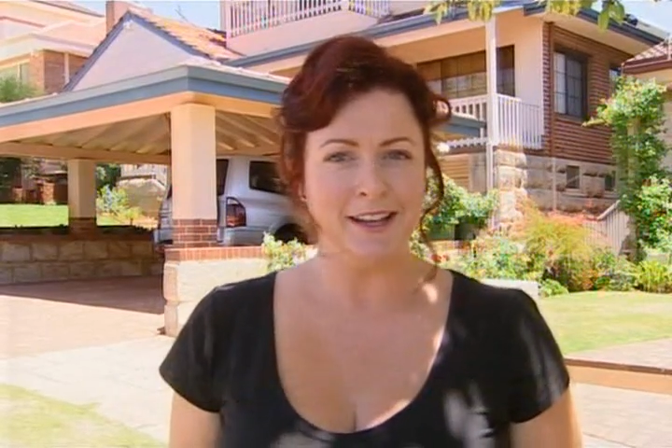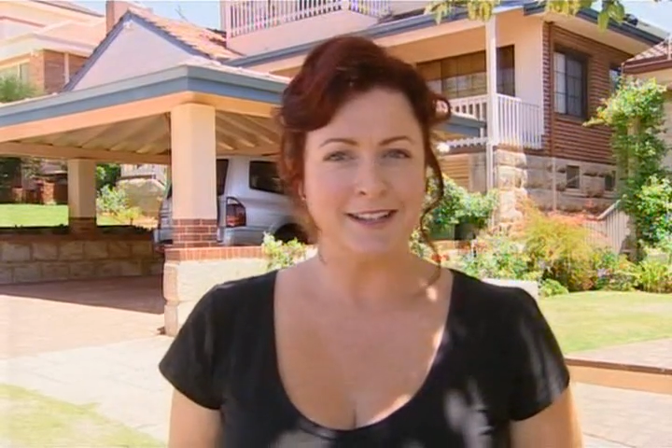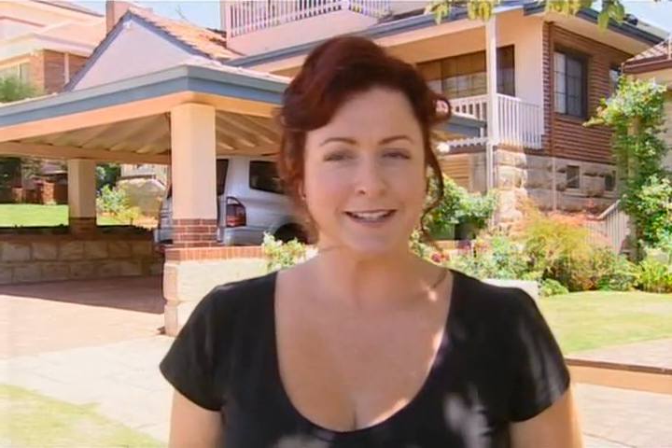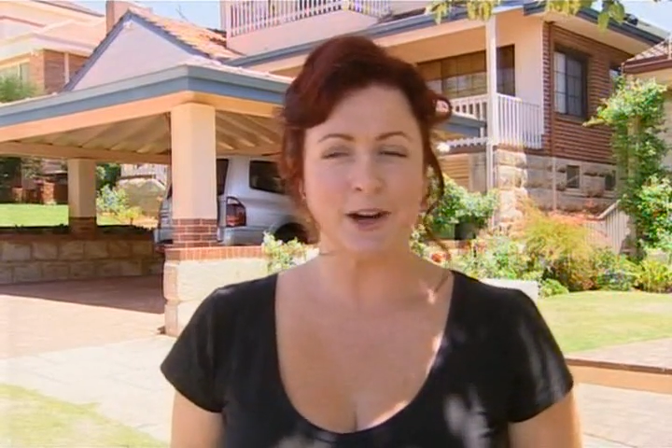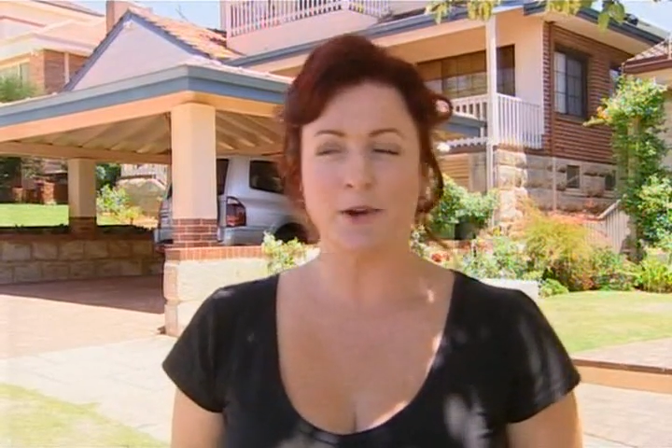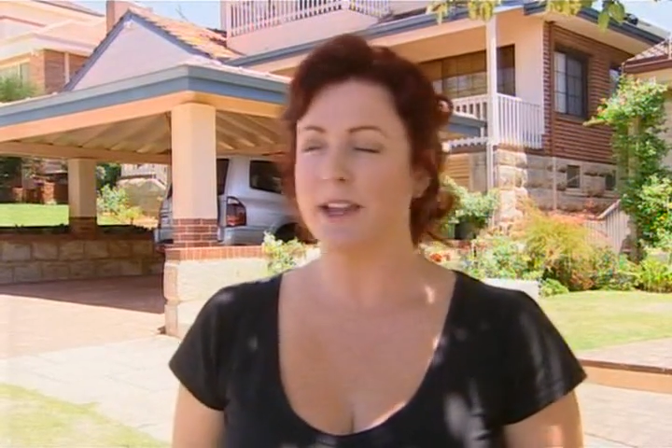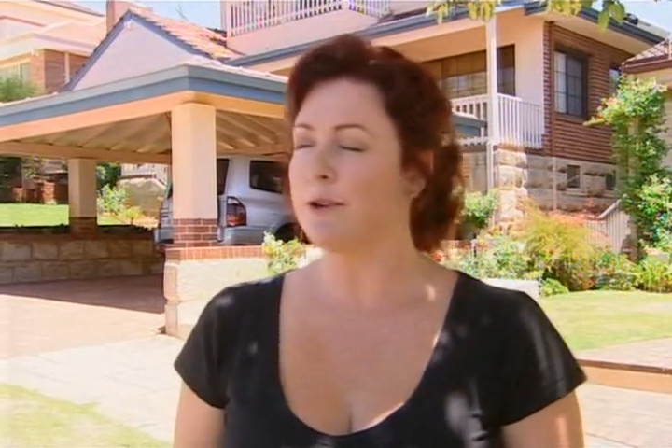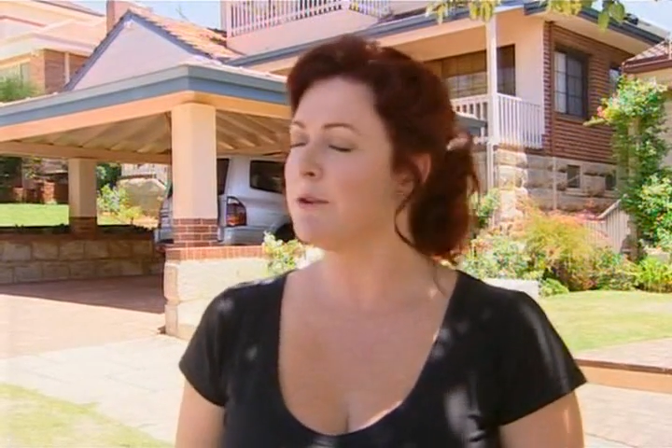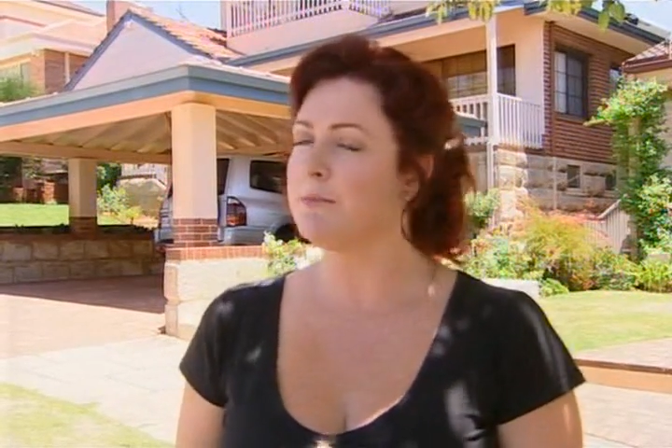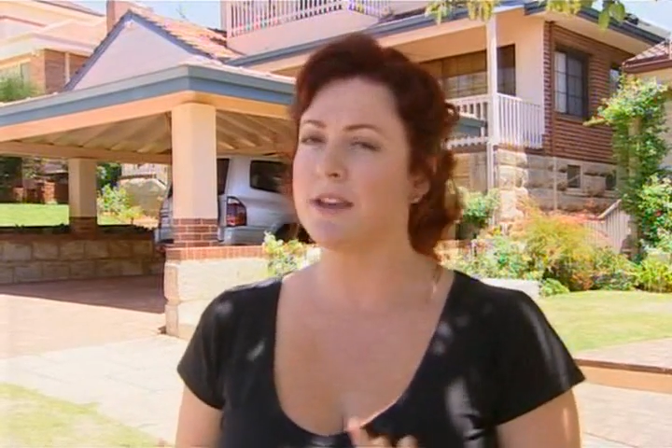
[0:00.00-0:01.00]
So
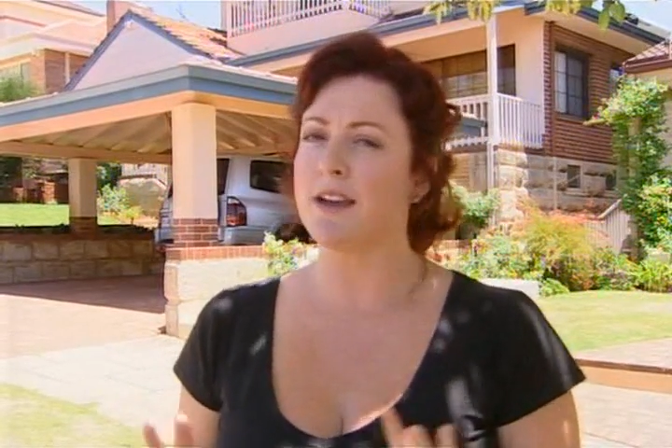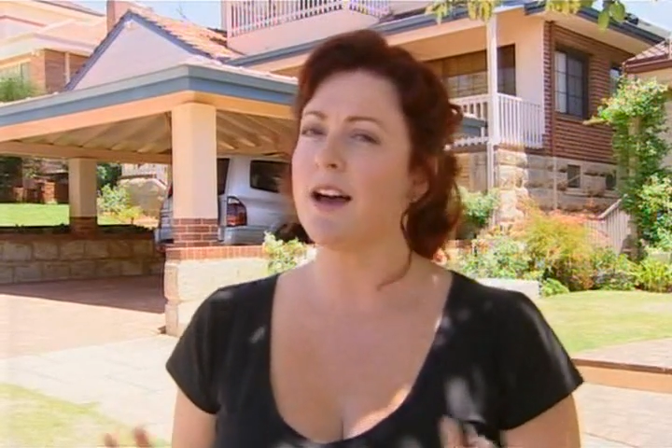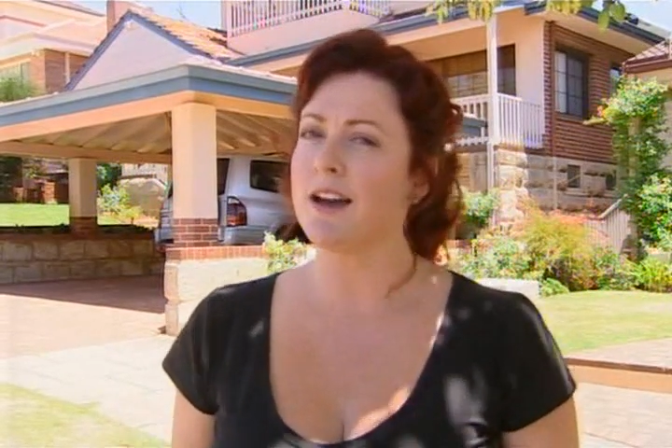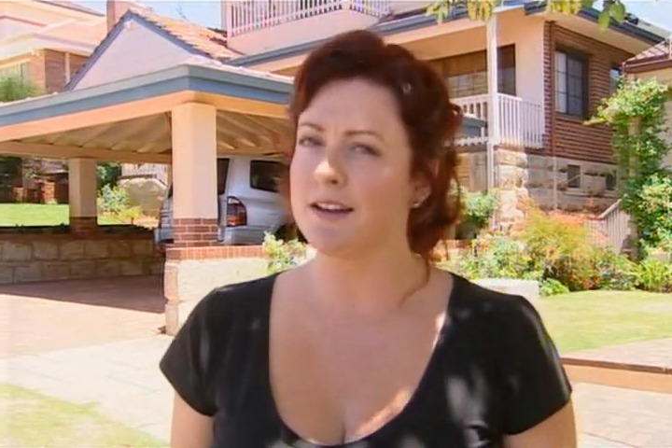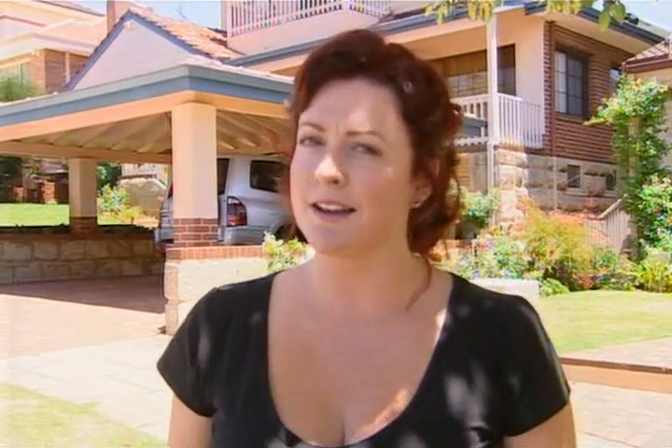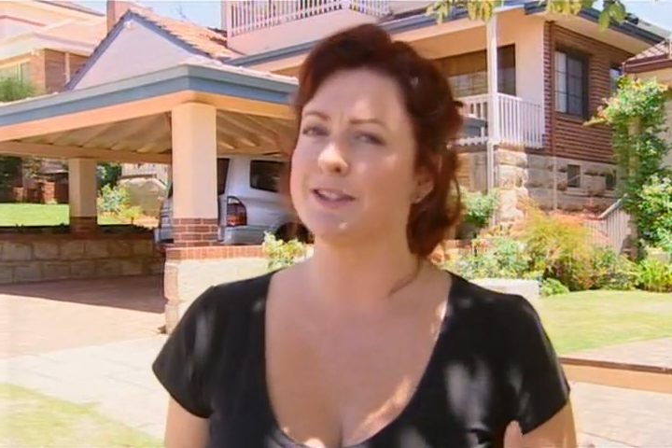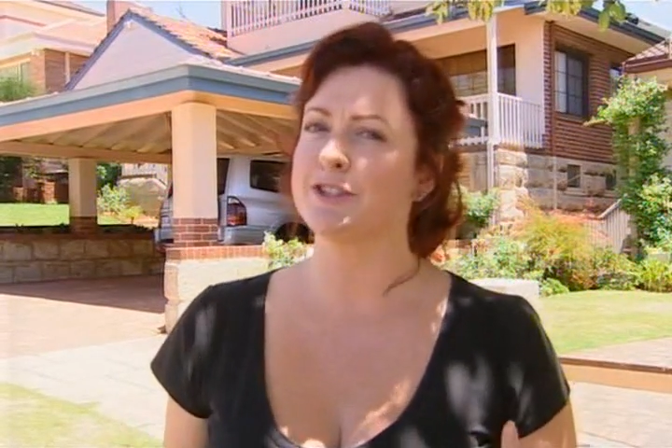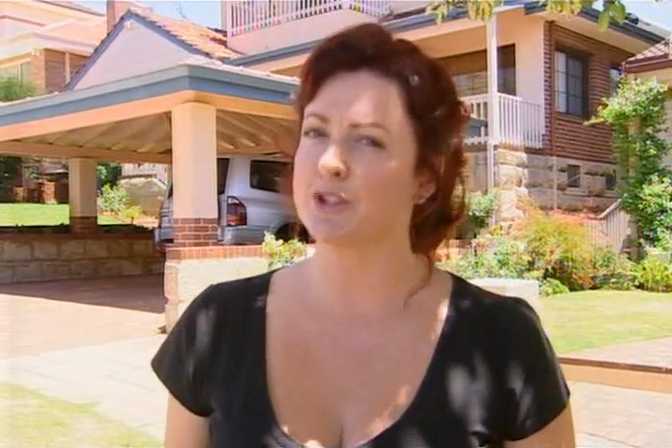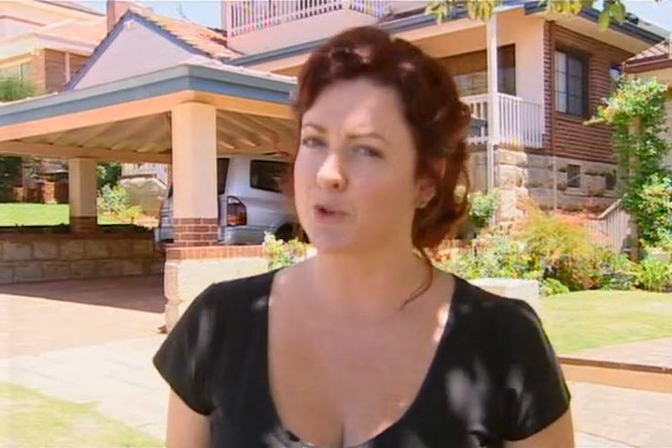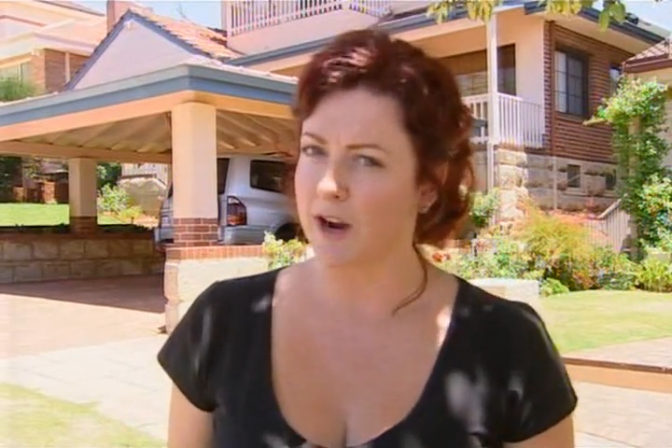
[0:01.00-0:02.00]
it would be
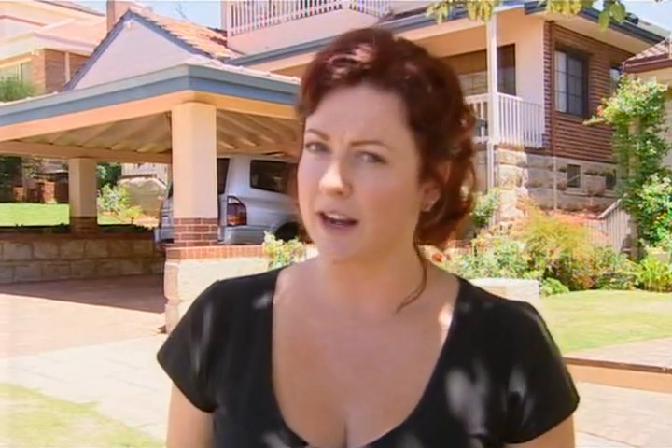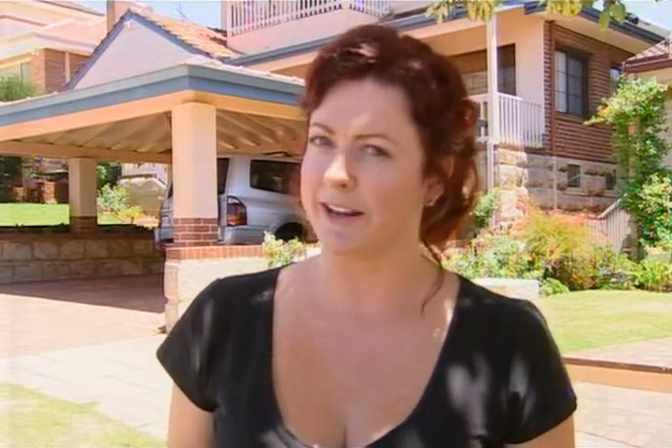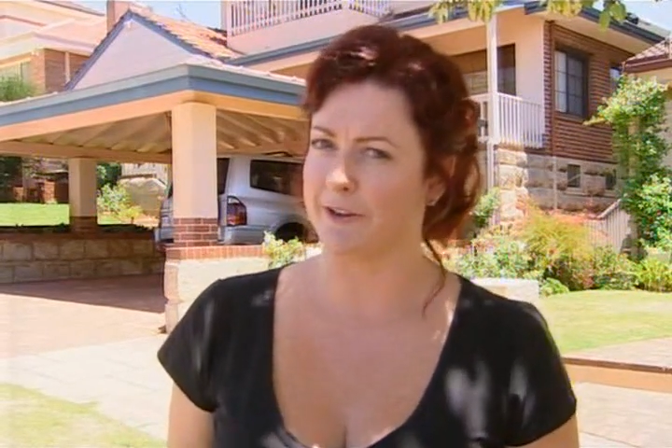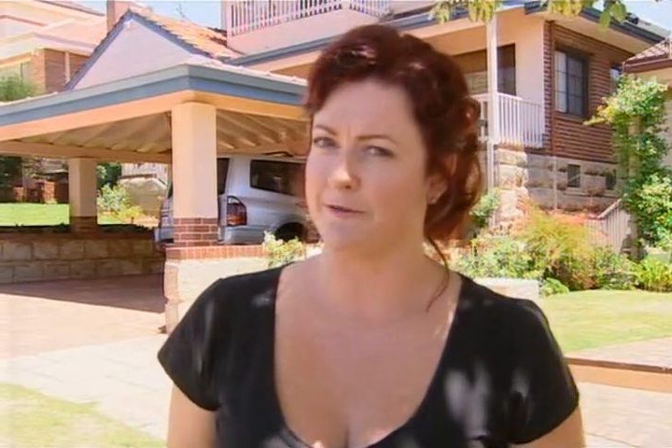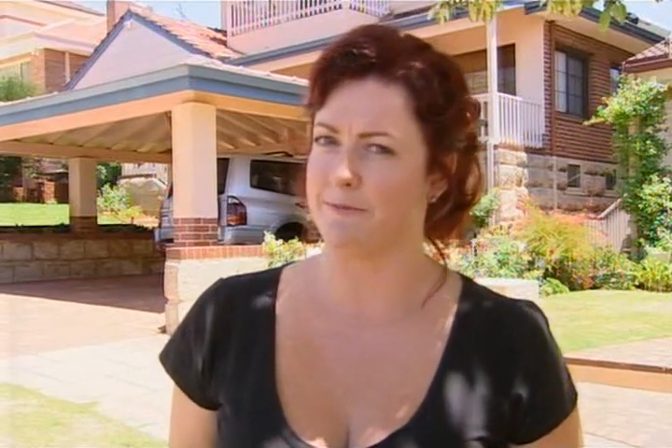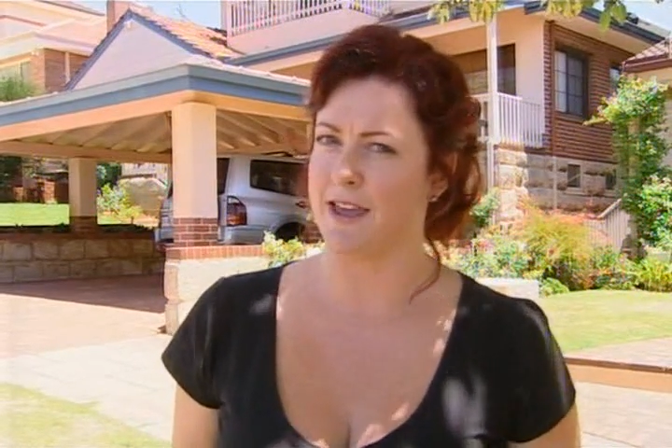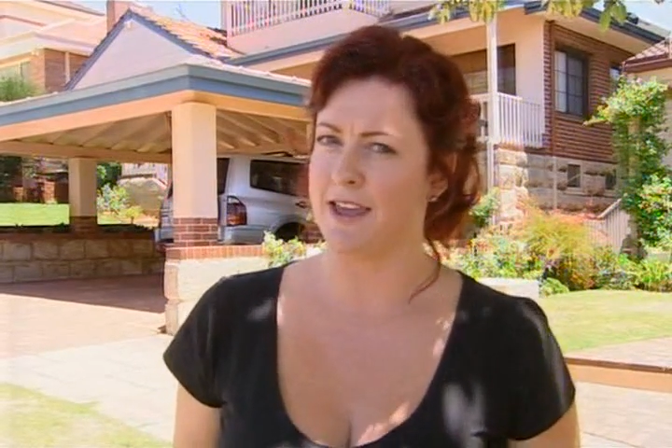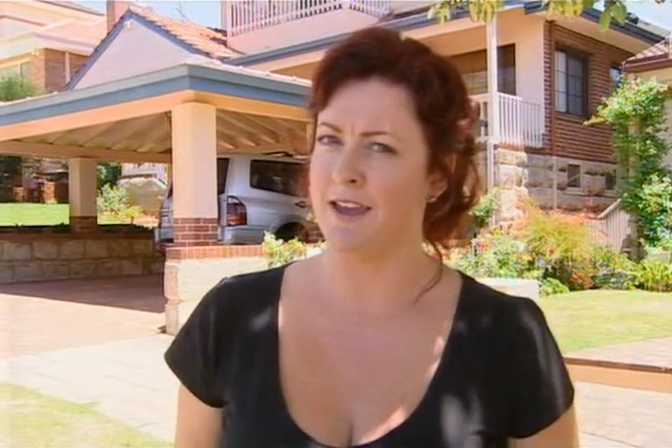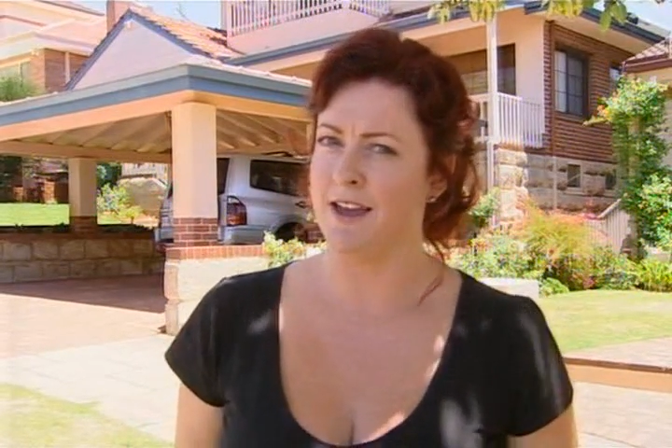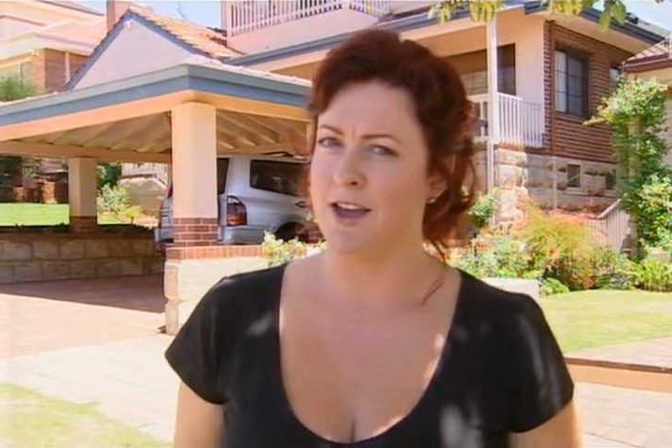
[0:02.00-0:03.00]
un-Australian of
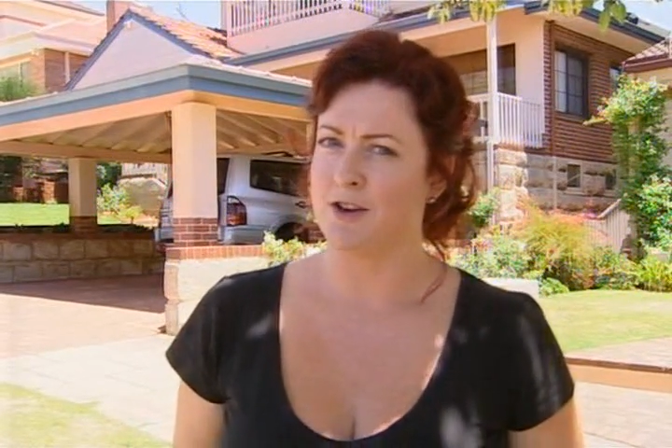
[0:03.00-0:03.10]
me